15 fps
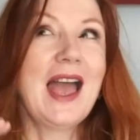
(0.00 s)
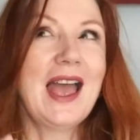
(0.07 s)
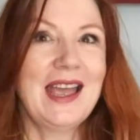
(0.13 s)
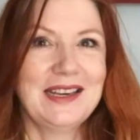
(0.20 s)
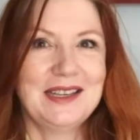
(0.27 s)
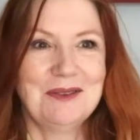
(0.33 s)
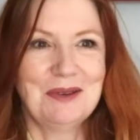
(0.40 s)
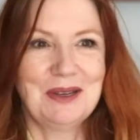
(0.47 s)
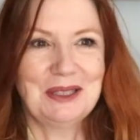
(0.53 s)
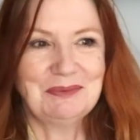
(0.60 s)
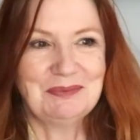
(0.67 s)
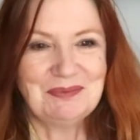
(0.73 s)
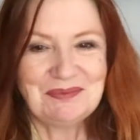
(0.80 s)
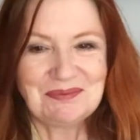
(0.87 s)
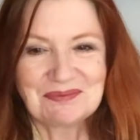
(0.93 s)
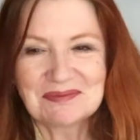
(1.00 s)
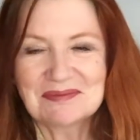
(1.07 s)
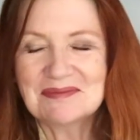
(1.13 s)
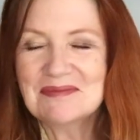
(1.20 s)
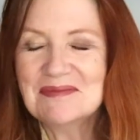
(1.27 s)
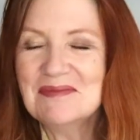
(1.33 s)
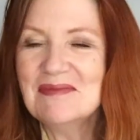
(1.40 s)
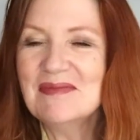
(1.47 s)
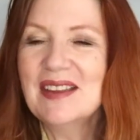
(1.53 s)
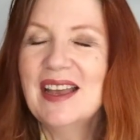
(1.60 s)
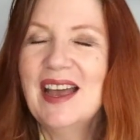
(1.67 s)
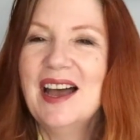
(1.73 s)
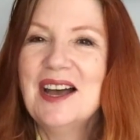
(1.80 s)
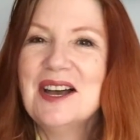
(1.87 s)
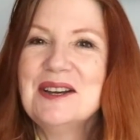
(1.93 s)
Anyway,
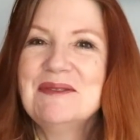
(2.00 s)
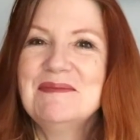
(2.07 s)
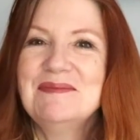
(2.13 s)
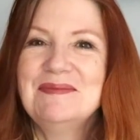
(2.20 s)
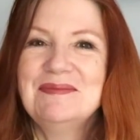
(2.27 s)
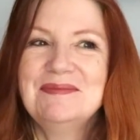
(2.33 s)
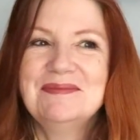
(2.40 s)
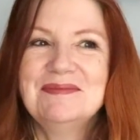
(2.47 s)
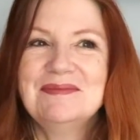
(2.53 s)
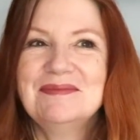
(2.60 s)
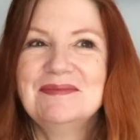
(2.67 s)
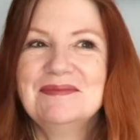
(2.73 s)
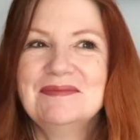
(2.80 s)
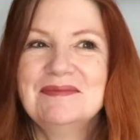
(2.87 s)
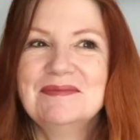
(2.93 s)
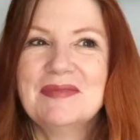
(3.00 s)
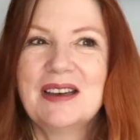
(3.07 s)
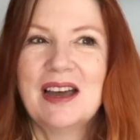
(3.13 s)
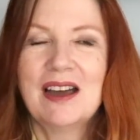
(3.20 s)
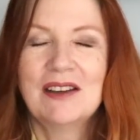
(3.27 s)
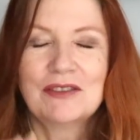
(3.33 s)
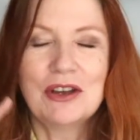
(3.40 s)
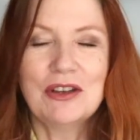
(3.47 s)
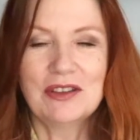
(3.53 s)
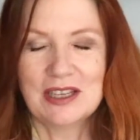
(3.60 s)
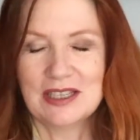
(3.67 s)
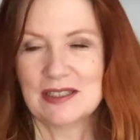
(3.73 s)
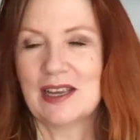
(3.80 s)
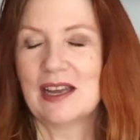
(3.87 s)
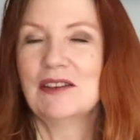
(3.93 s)
I've got
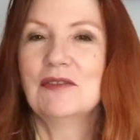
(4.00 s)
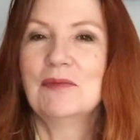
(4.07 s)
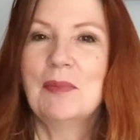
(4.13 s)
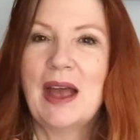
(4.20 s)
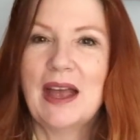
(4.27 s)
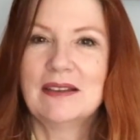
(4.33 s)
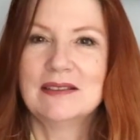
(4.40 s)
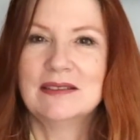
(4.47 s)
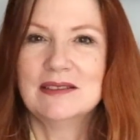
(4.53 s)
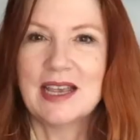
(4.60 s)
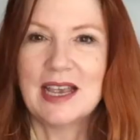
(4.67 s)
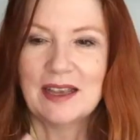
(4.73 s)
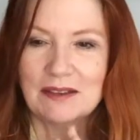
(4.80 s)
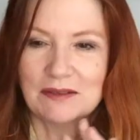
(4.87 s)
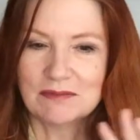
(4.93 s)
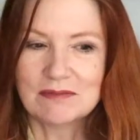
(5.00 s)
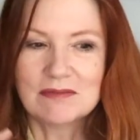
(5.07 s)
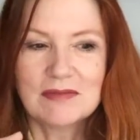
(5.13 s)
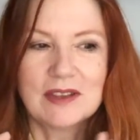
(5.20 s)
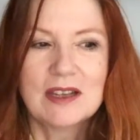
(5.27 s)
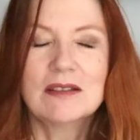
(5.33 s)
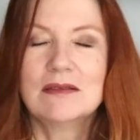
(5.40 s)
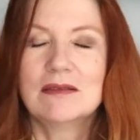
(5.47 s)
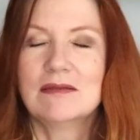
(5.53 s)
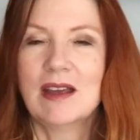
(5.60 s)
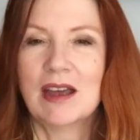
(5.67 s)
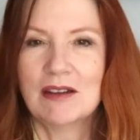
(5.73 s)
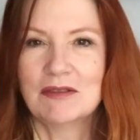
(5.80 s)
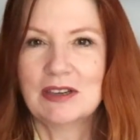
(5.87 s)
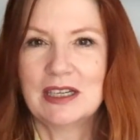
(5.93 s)
this kind of pattern down that
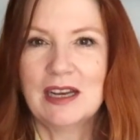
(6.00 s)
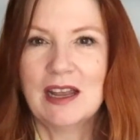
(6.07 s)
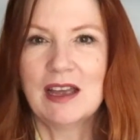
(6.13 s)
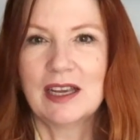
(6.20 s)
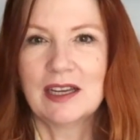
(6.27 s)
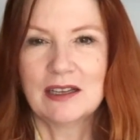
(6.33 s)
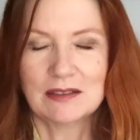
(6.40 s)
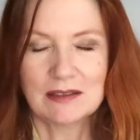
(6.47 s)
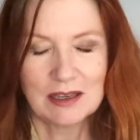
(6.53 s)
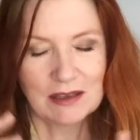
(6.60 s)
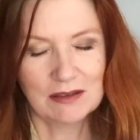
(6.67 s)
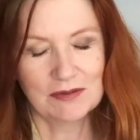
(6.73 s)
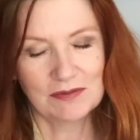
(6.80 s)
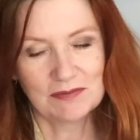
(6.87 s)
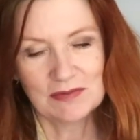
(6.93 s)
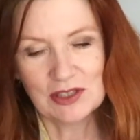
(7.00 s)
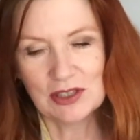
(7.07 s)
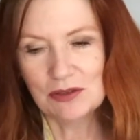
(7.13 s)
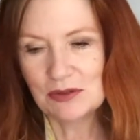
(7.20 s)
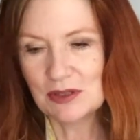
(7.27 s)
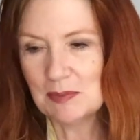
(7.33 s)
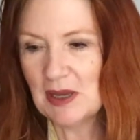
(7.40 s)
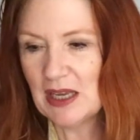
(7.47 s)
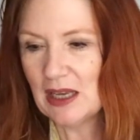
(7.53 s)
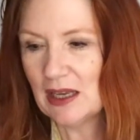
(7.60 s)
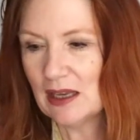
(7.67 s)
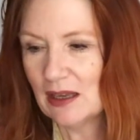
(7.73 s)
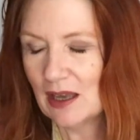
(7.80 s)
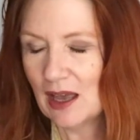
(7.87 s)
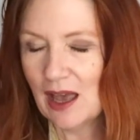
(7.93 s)
I really like and kind of suits
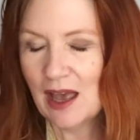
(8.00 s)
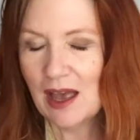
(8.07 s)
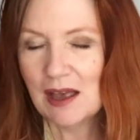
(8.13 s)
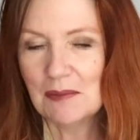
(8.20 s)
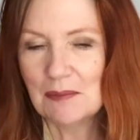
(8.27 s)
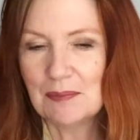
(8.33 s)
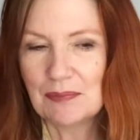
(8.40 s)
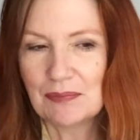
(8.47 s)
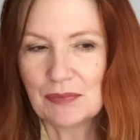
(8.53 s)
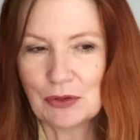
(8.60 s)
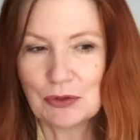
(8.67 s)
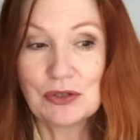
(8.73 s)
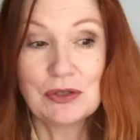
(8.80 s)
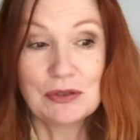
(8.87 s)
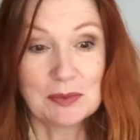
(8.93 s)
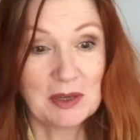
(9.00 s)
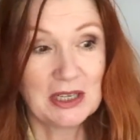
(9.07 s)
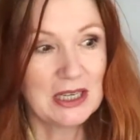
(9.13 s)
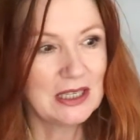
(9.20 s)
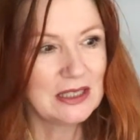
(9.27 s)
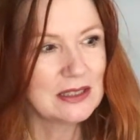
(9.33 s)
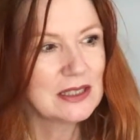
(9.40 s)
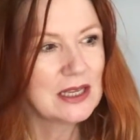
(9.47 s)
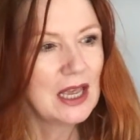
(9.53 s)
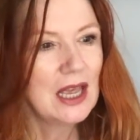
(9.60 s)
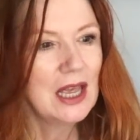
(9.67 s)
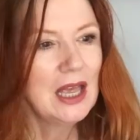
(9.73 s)
me, or suits my needs.